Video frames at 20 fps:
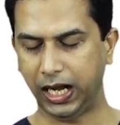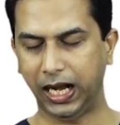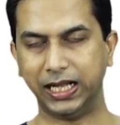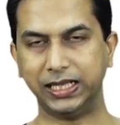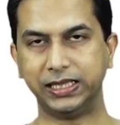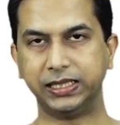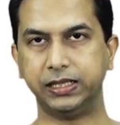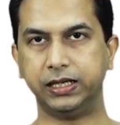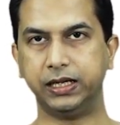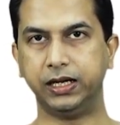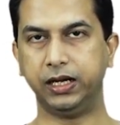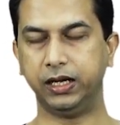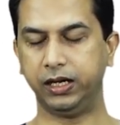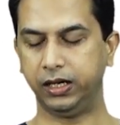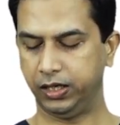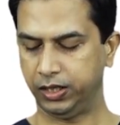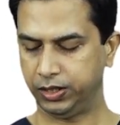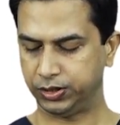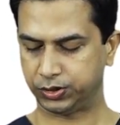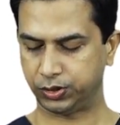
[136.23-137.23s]

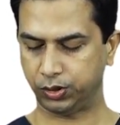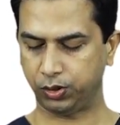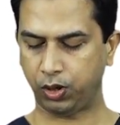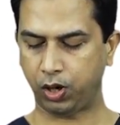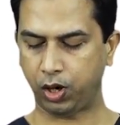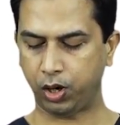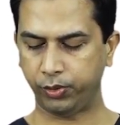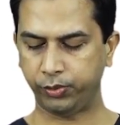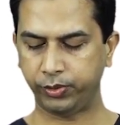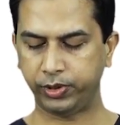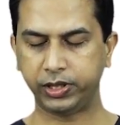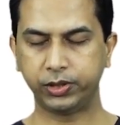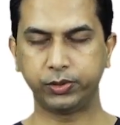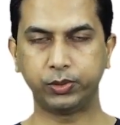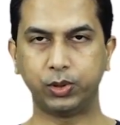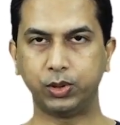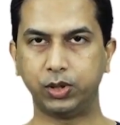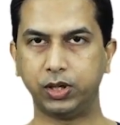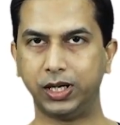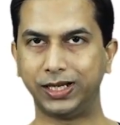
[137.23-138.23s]
And so how will
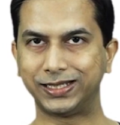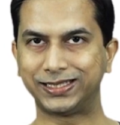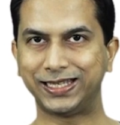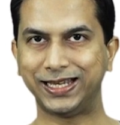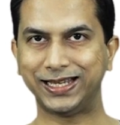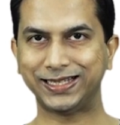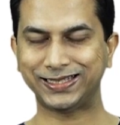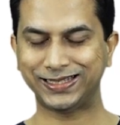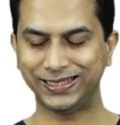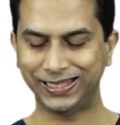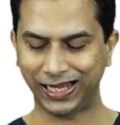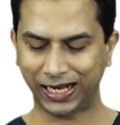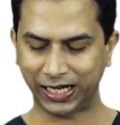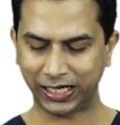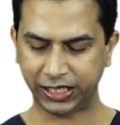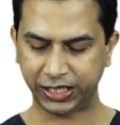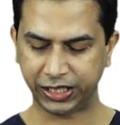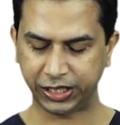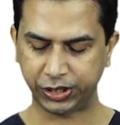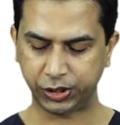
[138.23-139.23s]
you assess
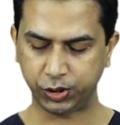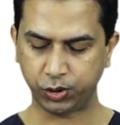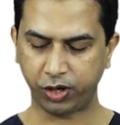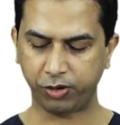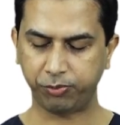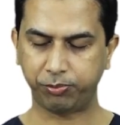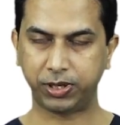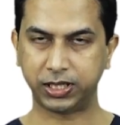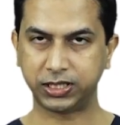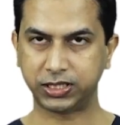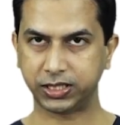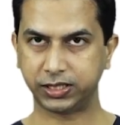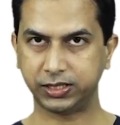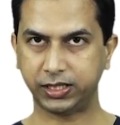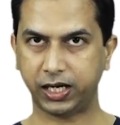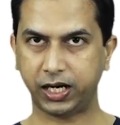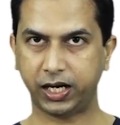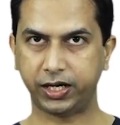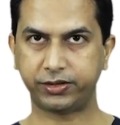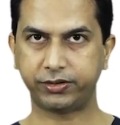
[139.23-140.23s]
that you have
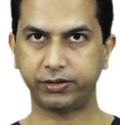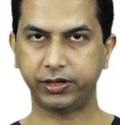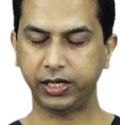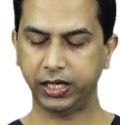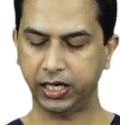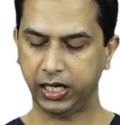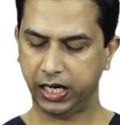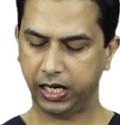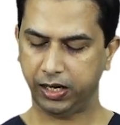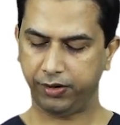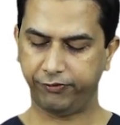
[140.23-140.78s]
punctured the artery?